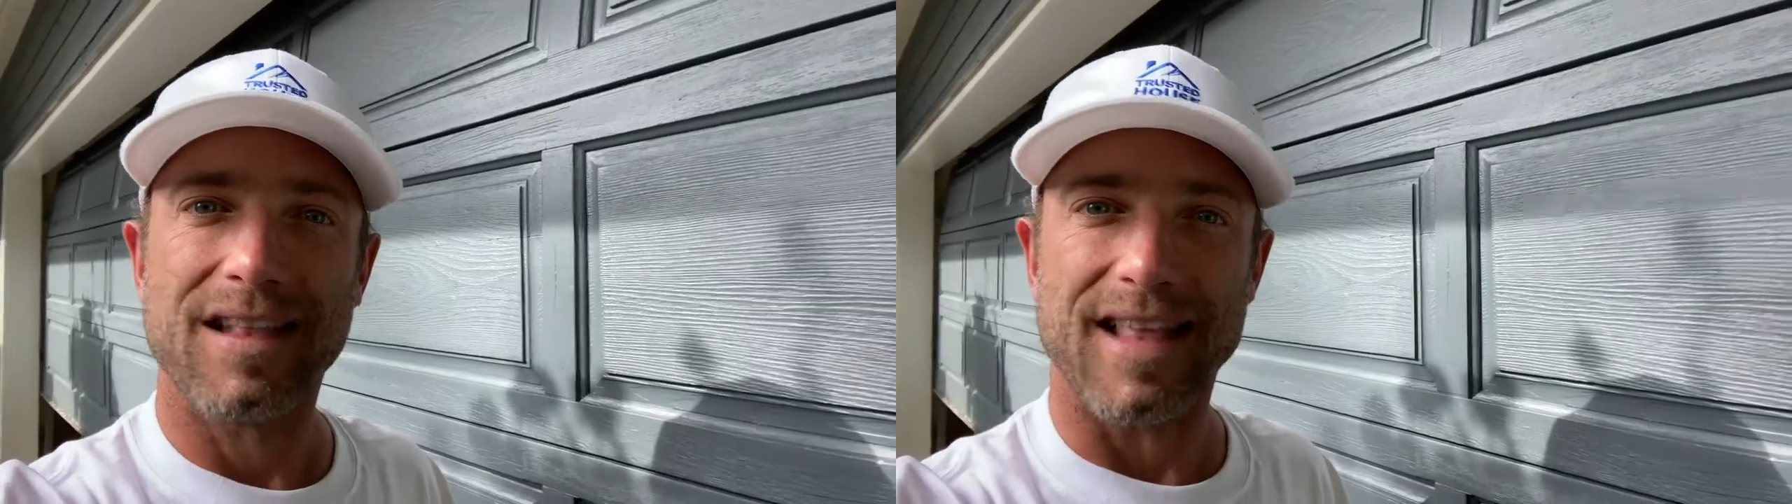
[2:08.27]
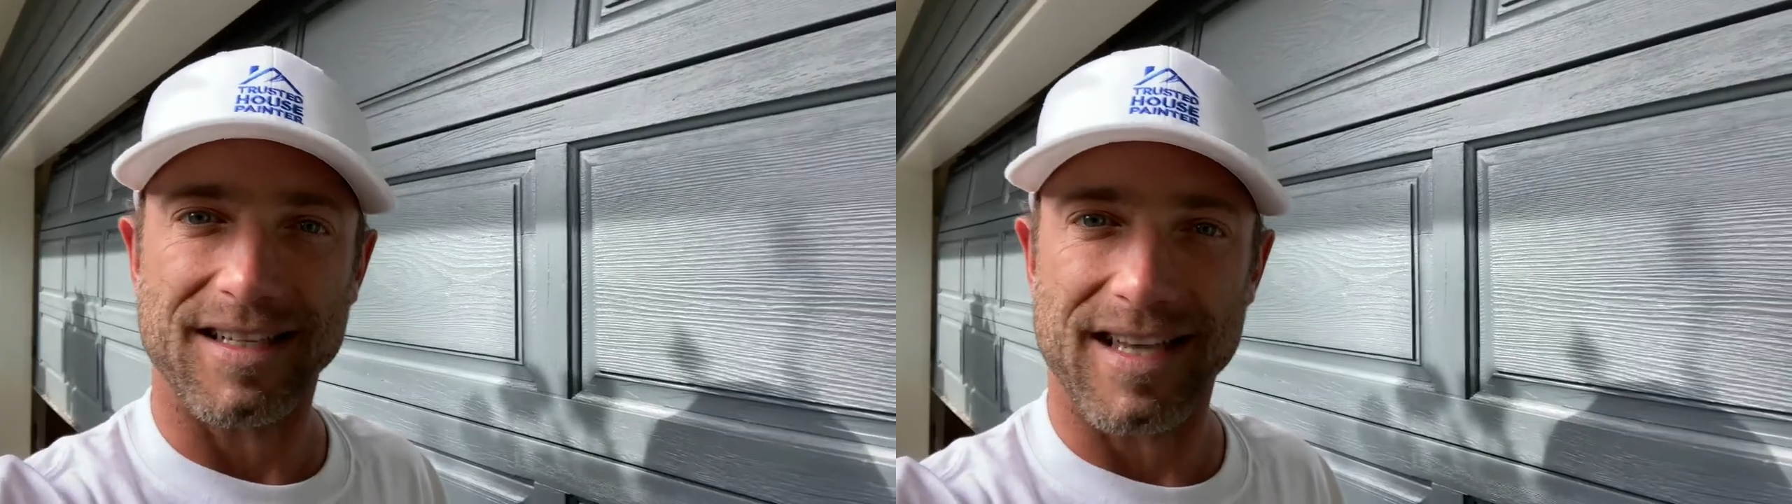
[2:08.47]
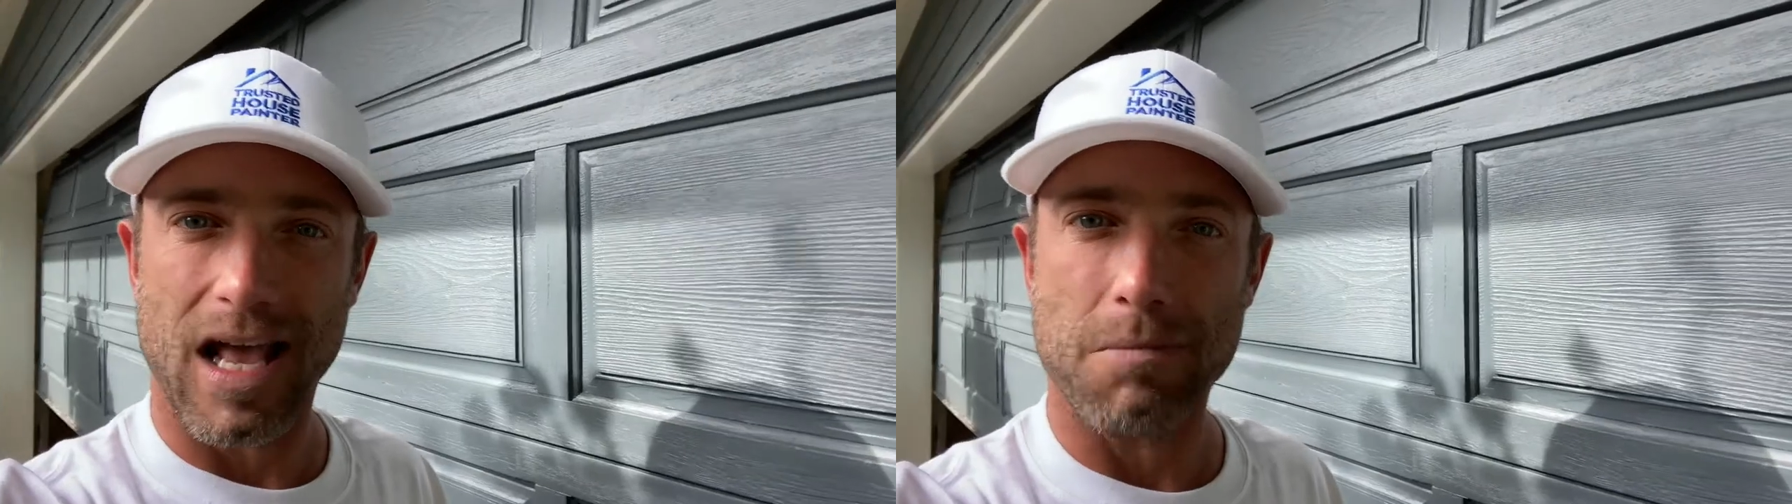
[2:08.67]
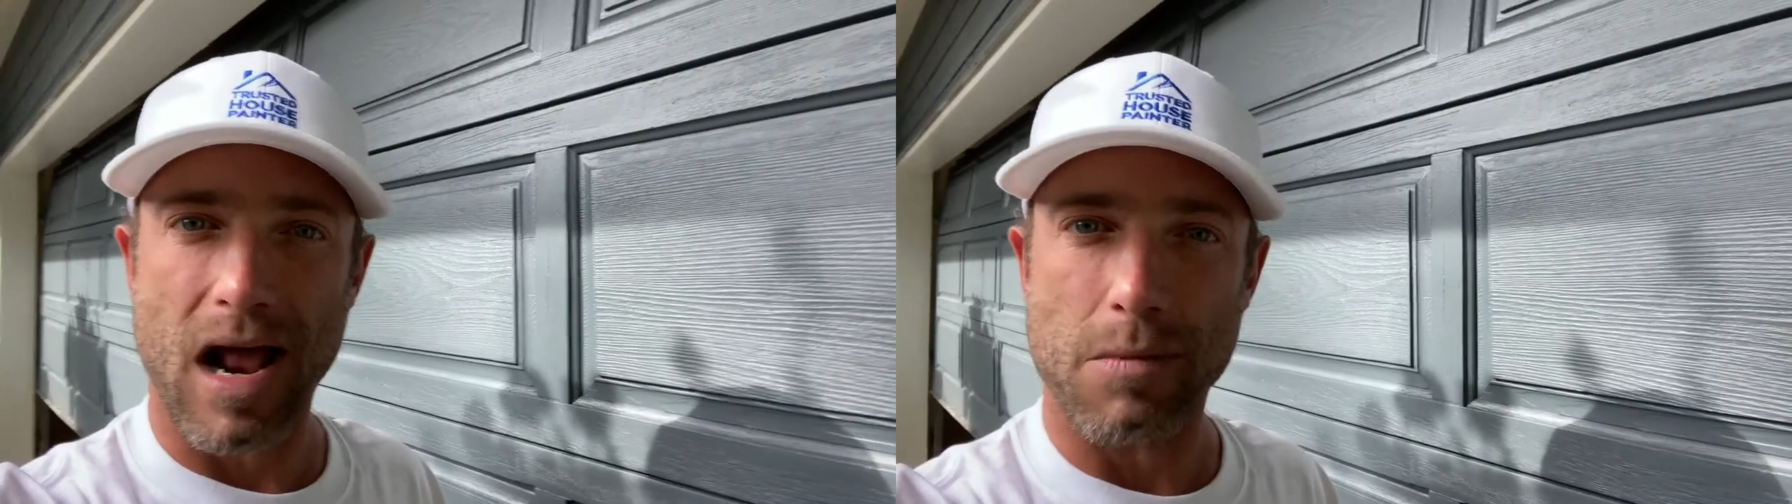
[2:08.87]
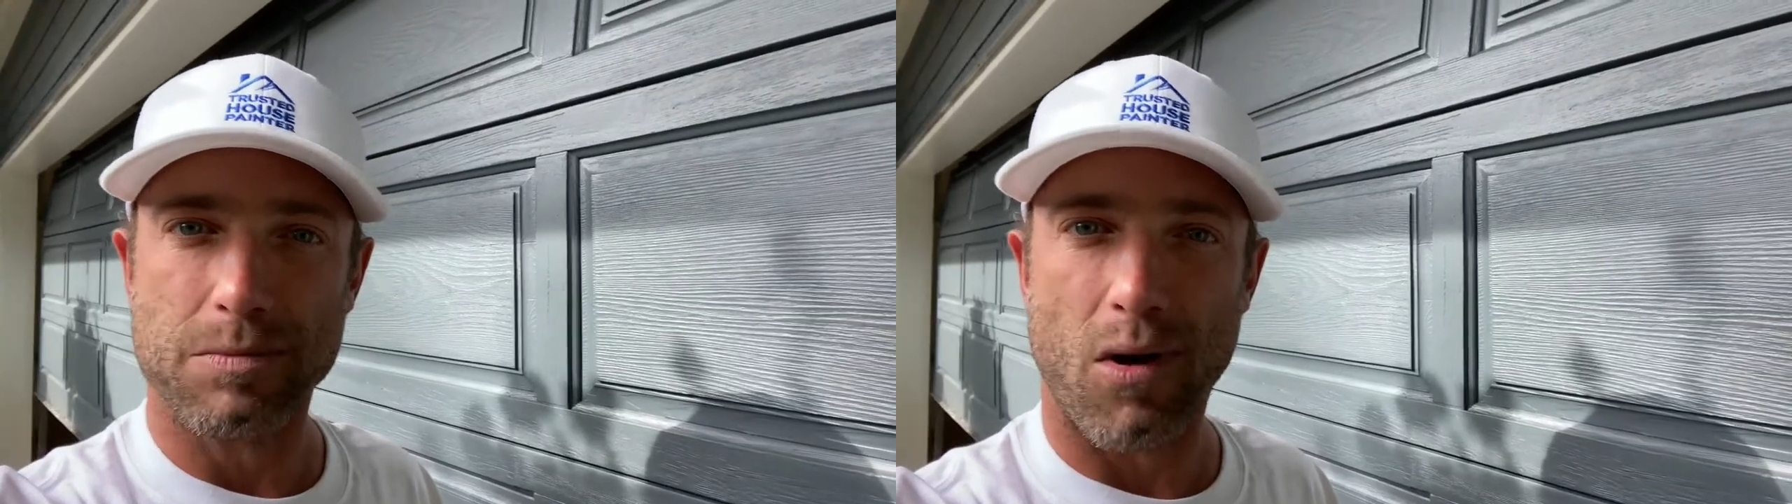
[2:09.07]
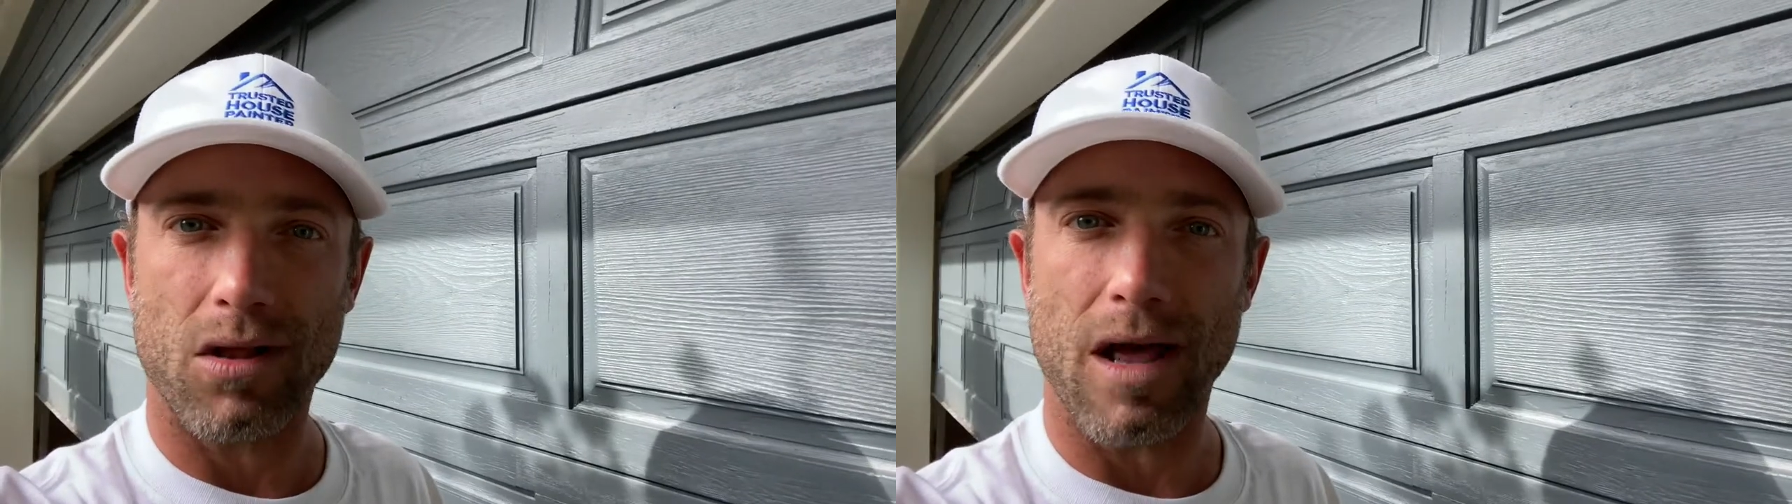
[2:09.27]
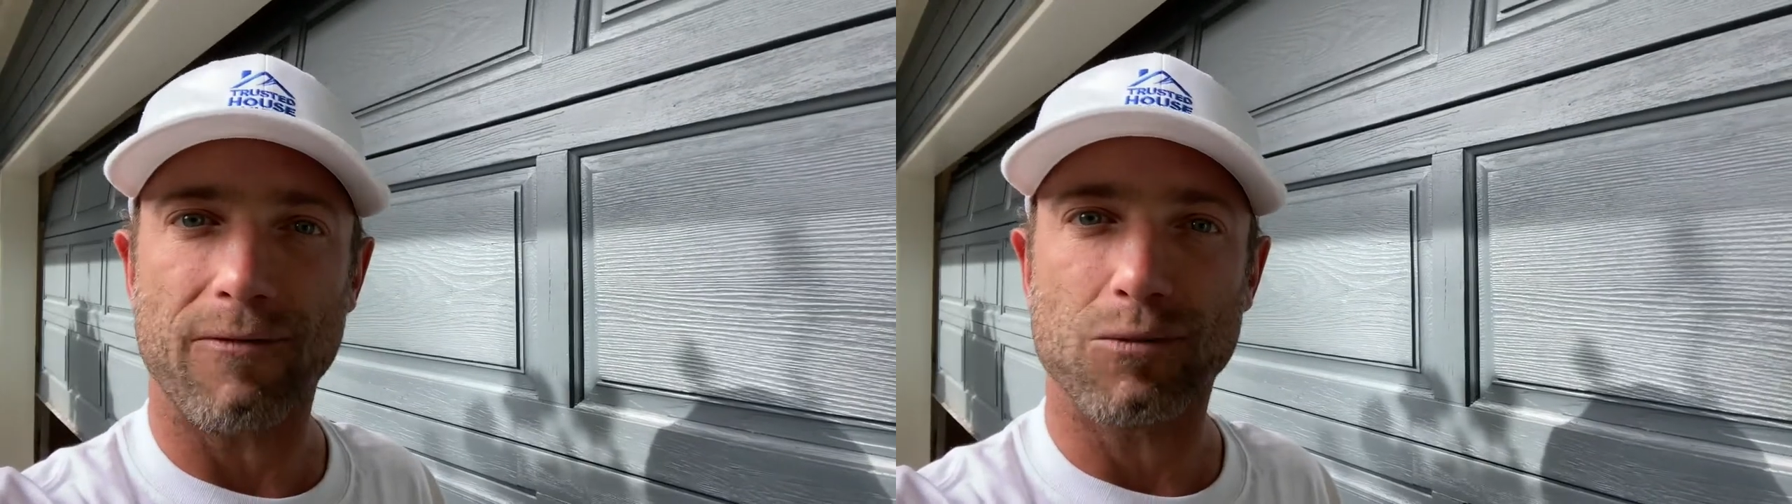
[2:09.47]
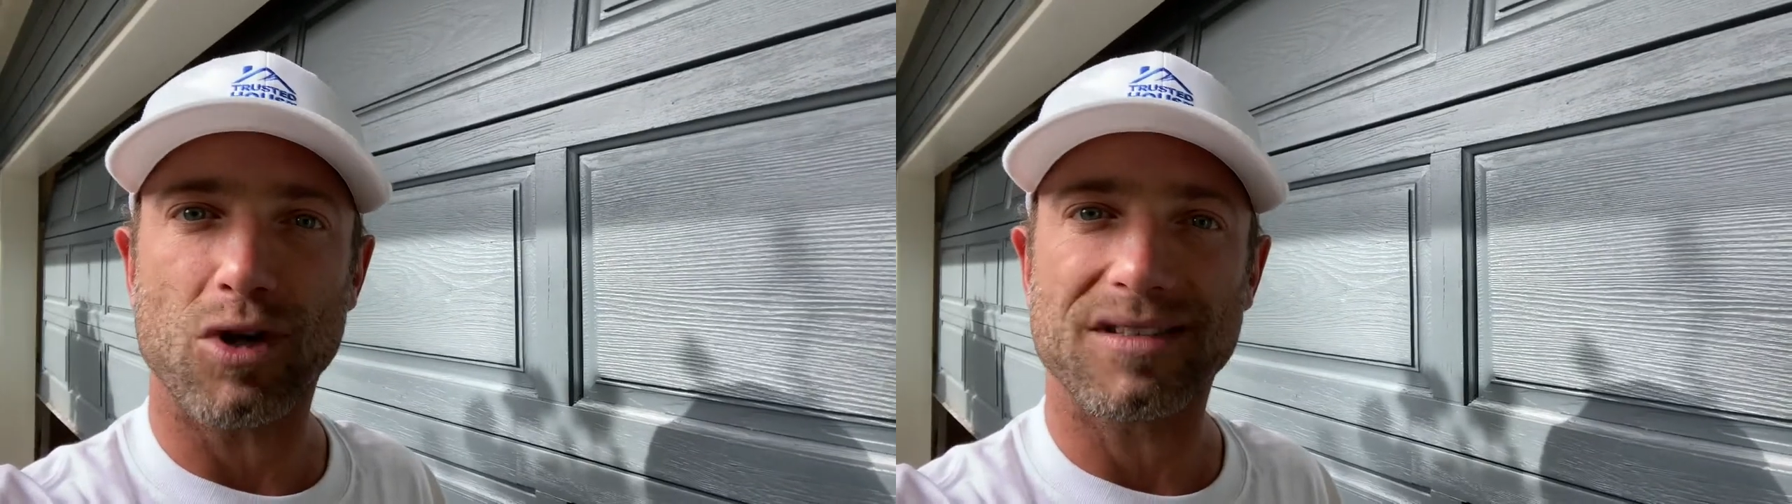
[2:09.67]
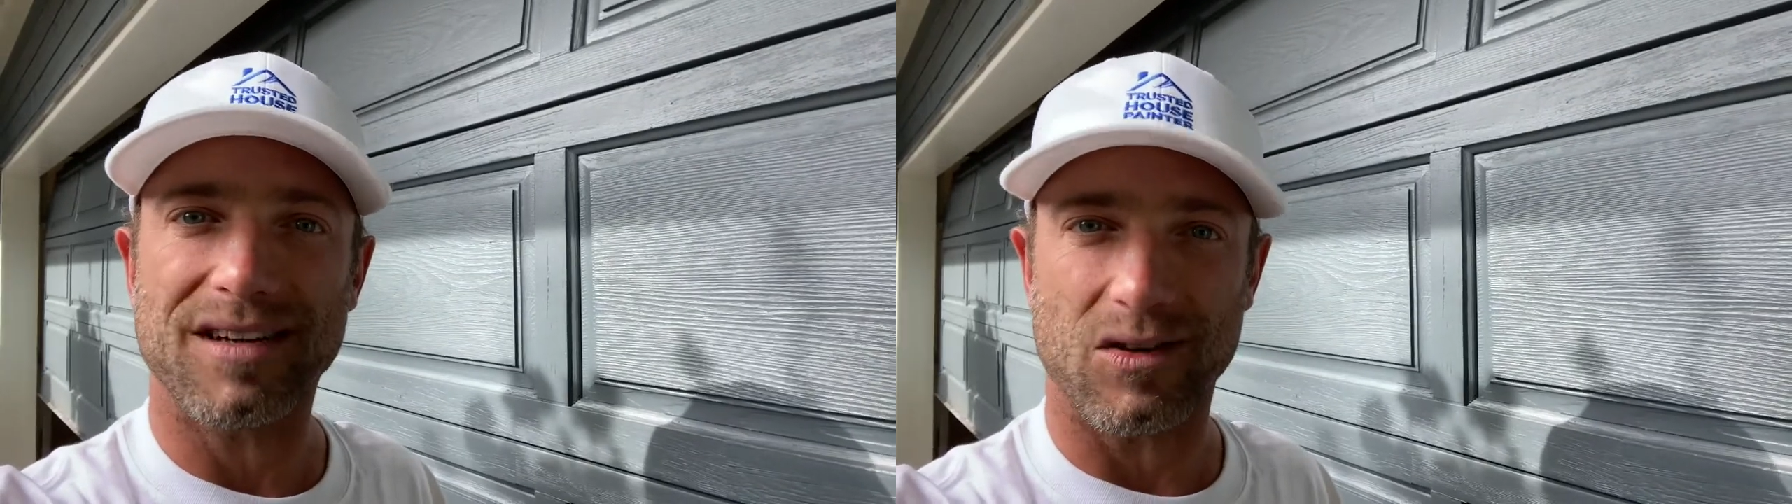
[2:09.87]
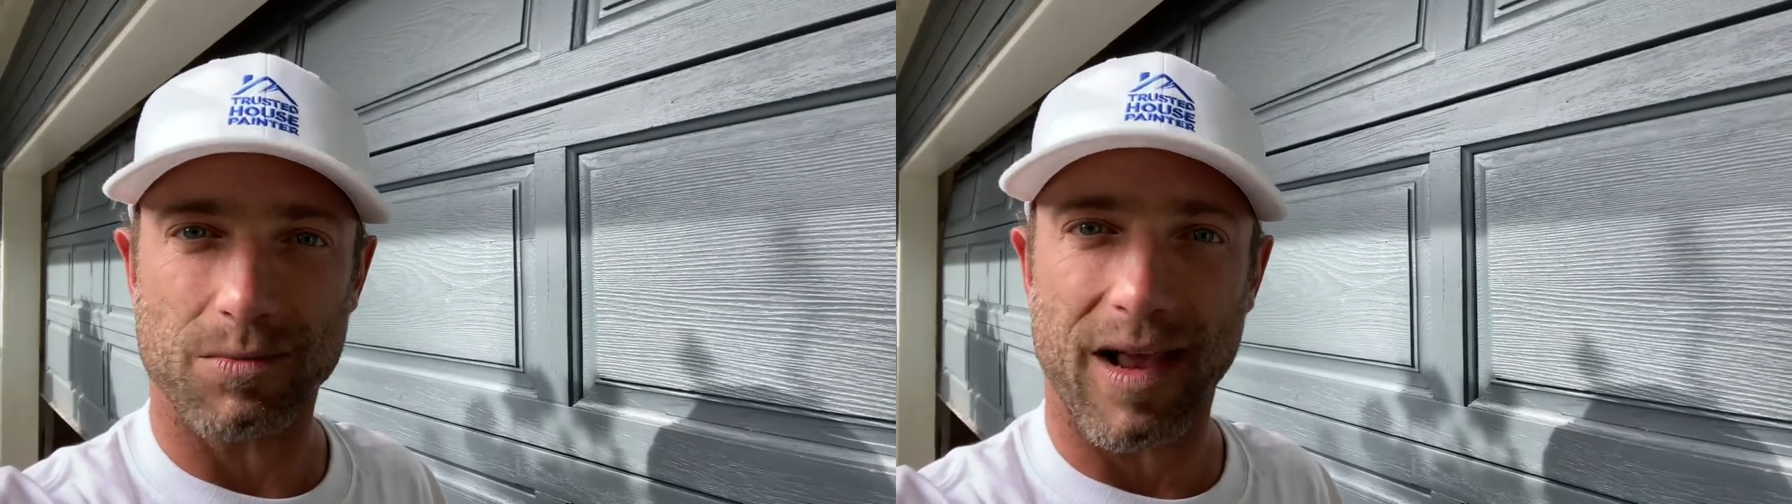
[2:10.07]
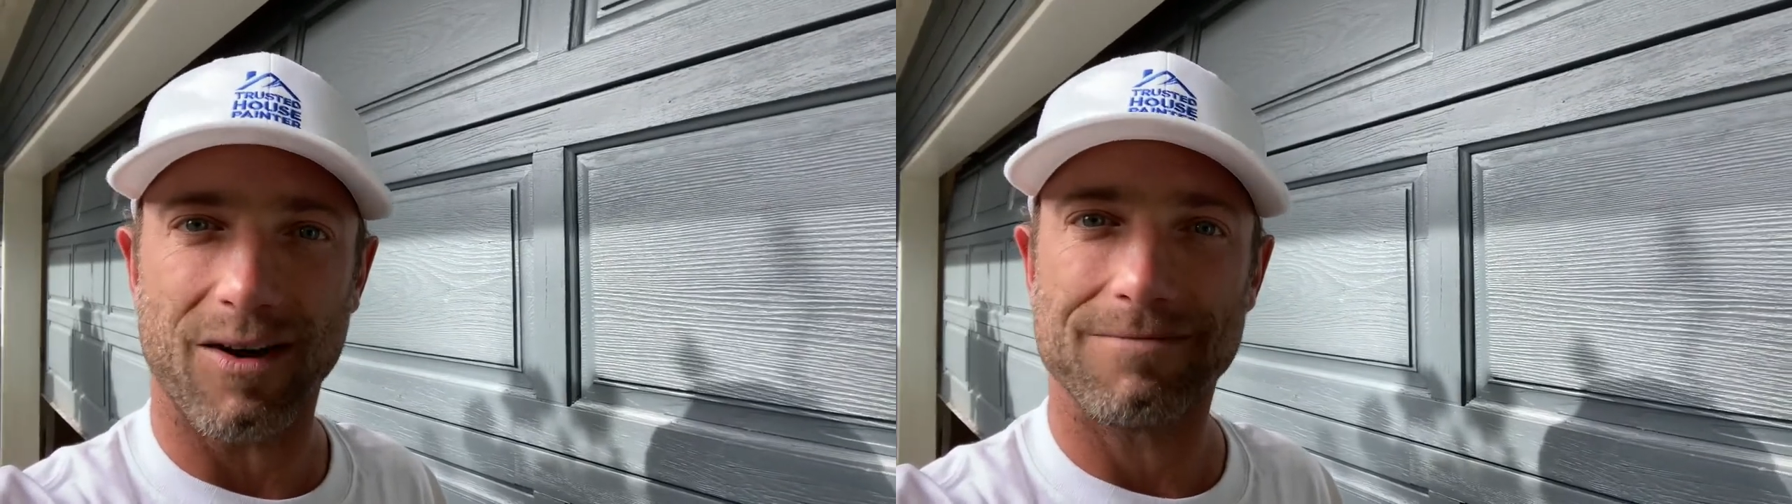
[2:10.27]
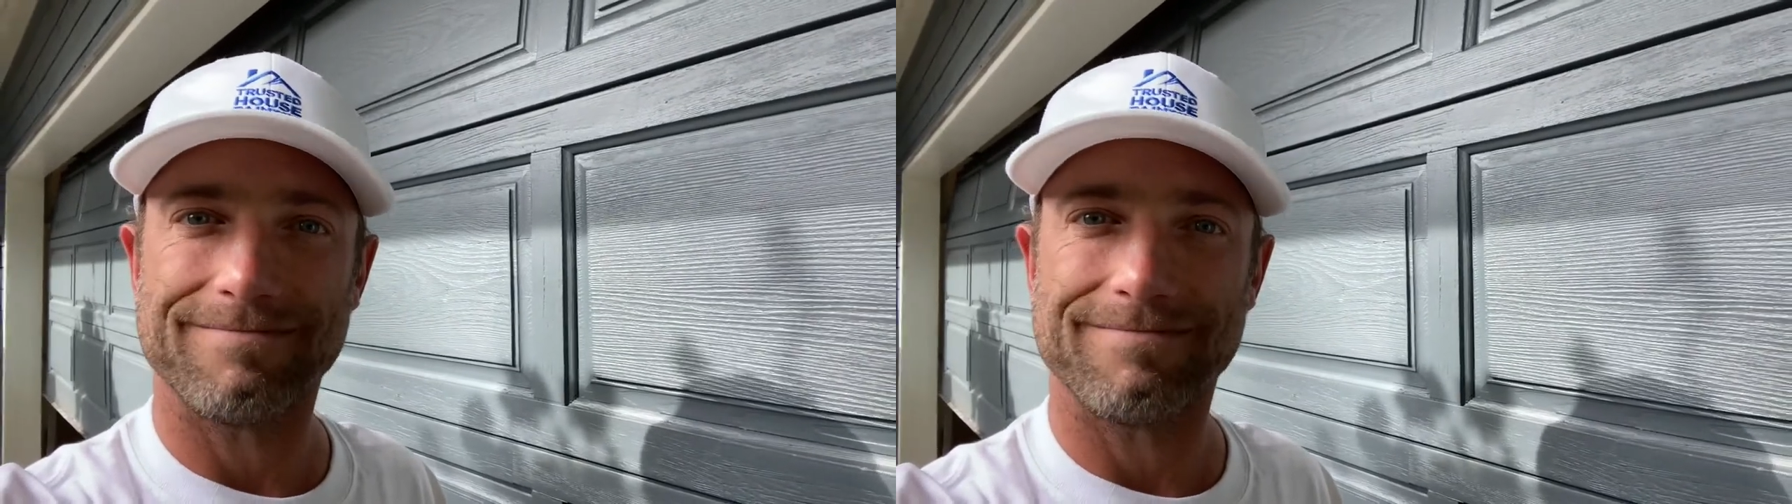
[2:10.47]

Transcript: Thanks again. My name is Paul, and I'm from Trusted House Painter.